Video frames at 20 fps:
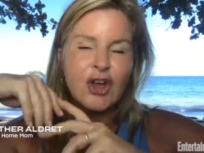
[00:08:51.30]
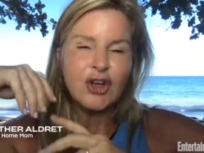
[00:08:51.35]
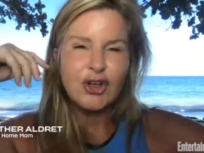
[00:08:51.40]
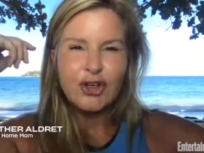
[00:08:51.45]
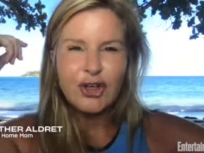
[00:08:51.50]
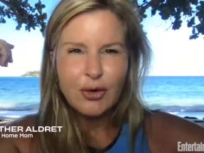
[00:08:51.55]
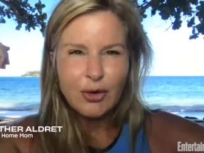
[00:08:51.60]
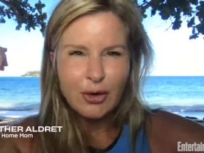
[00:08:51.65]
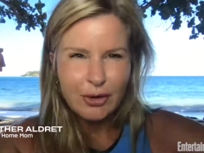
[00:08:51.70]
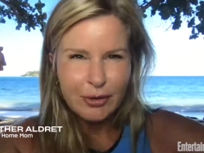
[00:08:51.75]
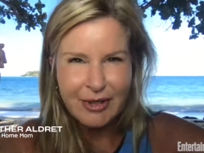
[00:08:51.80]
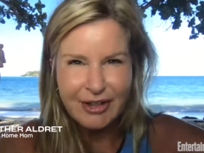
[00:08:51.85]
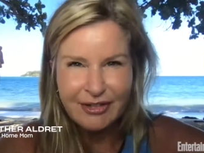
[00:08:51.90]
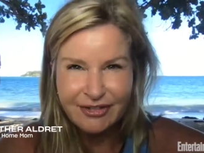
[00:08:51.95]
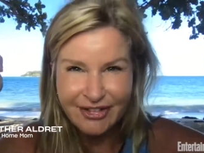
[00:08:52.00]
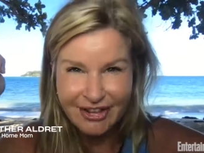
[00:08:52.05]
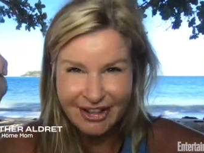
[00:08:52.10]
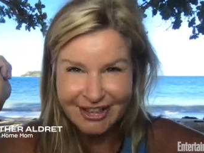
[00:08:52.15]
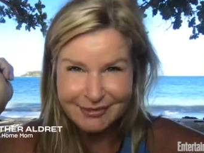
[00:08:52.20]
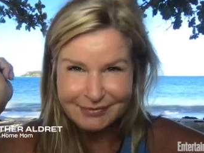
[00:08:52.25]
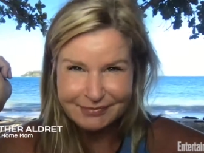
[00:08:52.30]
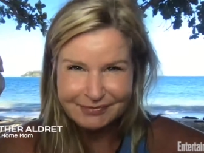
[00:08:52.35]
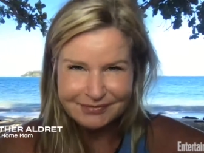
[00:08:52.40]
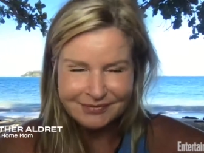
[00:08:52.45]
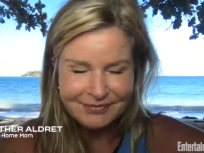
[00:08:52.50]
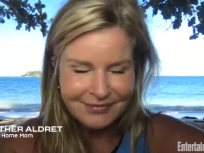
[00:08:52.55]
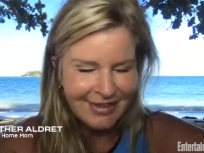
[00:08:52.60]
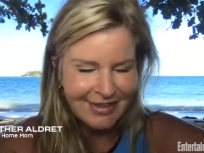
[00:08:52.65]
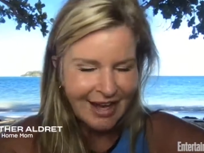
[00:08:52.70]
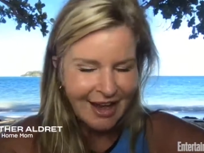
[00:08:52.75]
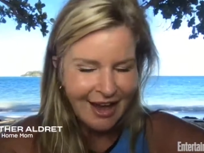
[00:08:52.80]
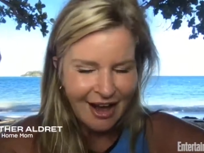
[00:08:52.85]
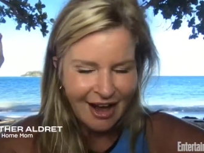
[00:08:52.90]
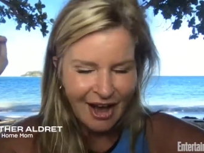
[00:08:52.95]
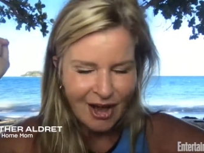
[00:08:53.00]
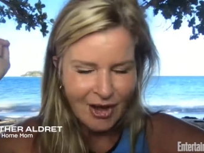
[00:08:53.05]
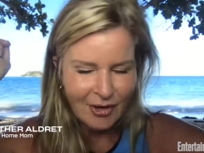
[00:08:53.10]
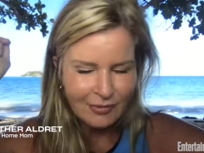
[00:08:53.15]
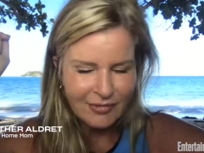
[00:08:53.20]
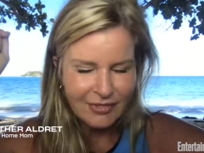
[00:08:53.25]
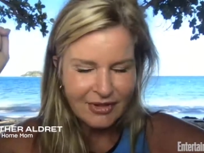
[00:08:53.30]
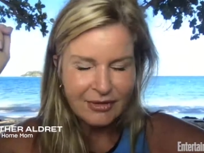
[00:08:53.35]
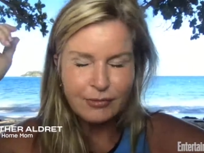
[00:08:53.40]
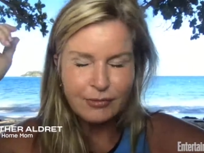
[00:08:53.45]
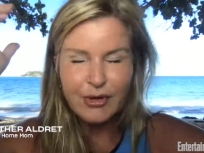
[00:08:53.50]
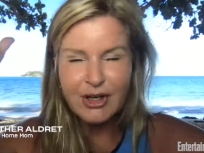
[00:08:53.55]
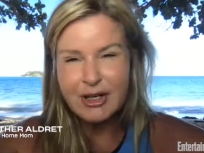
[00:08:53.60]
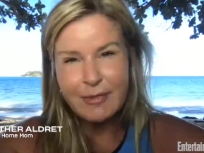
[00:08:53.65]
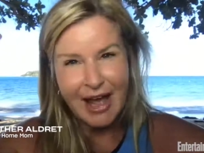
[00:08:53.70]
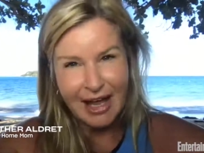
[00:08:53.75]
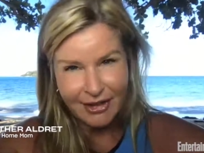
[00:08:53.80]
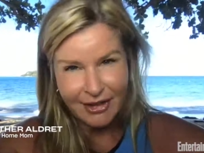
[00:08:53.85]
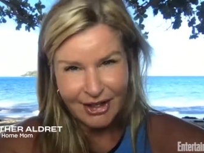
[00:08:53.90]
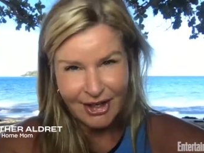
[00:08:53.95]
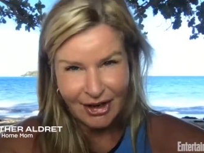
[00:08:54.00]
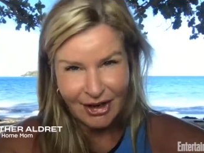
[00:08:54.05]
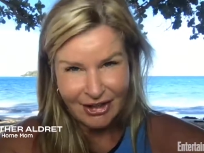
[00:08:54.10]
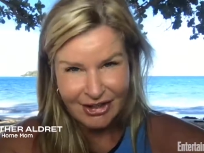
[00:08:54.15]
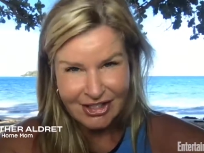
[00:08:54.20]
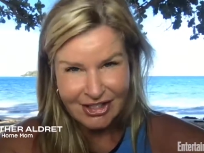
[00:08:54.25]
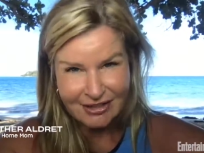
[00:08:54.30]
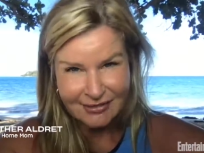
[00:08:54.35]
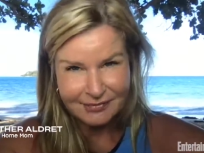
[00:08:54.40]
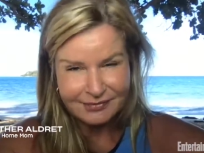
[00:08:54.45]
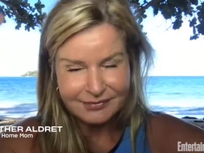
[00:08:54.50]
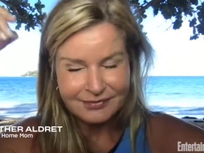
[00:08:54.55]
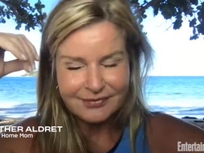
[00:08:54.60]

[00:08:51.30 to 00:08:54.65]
You know, it would be fun. Um, bring back the option.